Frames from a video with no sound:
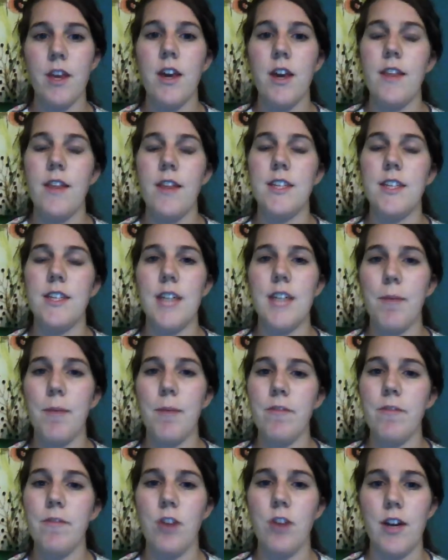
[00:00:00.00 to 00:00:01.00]
This type
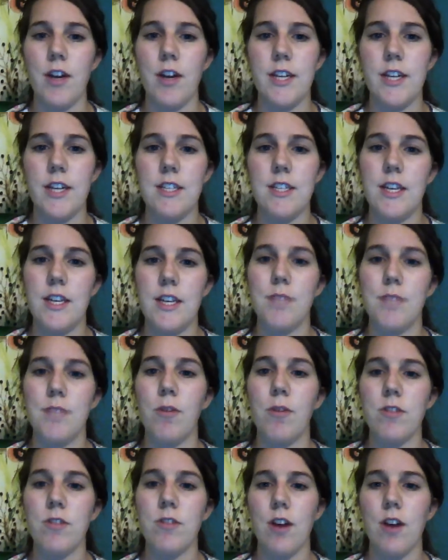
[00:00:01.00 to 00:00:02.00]
of jaundice is
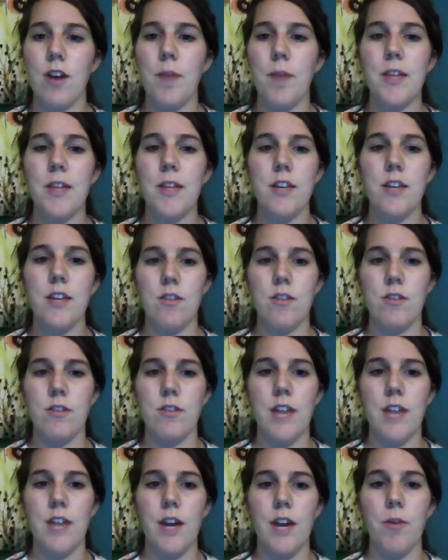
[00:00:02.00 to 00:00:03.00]
most commonly
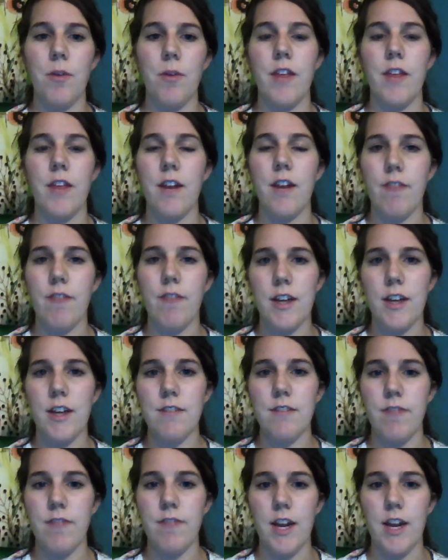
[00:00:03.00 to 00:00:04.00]
associated with ineffective
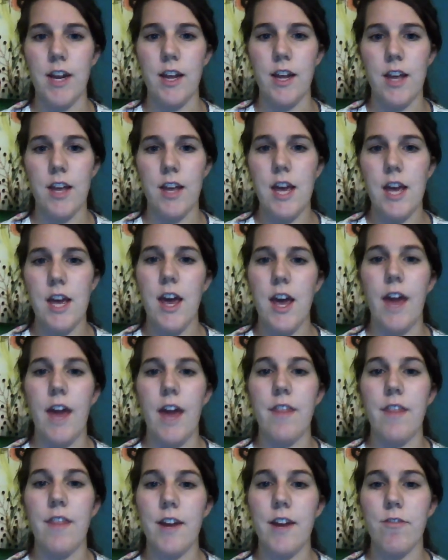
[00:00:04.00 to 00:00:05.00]
feeding and
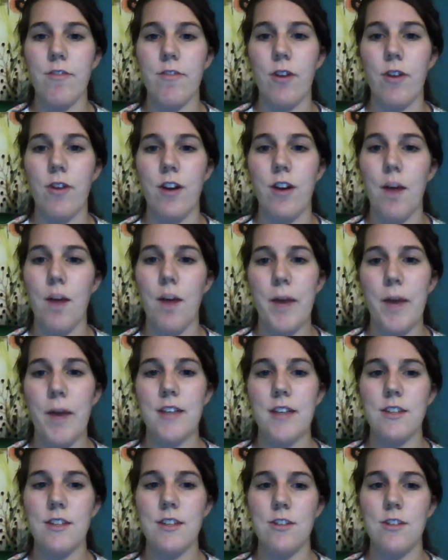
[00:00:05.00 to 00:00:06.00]
therefore not
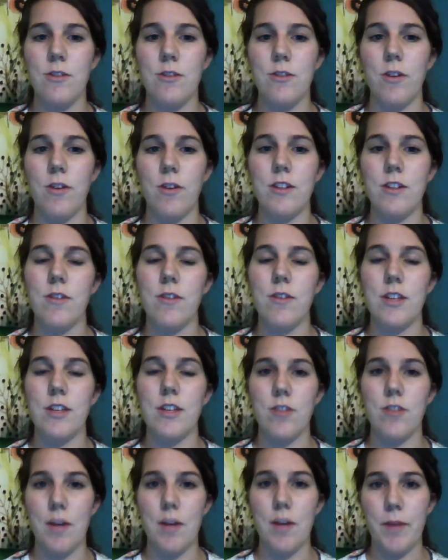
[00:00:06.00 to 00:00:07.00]
passing stool to
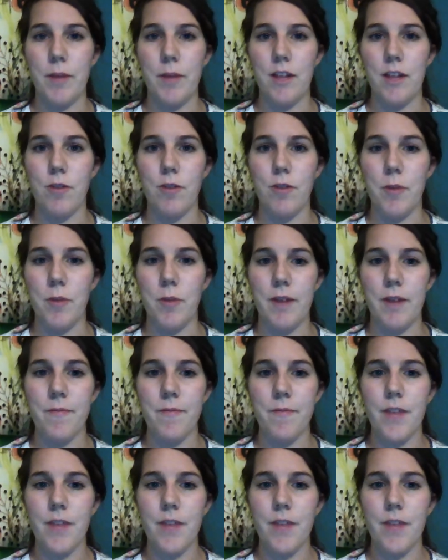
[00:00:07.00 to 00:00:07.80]
excrete bilirubin.